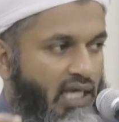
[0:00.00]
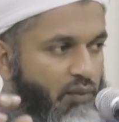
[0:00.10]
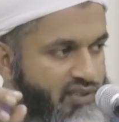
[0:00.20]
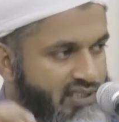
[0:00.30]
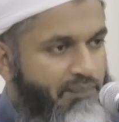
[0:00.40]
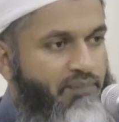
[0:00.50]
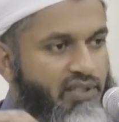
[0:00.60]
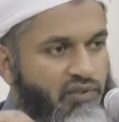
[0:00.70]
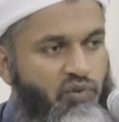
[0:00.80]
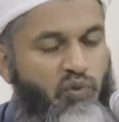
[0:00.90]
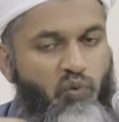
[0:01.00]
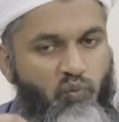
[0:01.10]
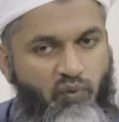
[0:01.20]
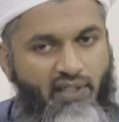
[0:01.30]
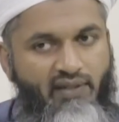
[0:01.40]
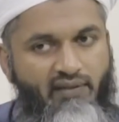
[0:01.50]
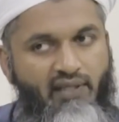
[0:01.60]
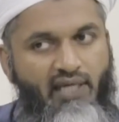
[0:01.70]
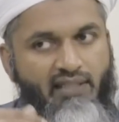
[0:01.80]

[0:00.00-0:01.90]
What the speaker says: It was simply to do with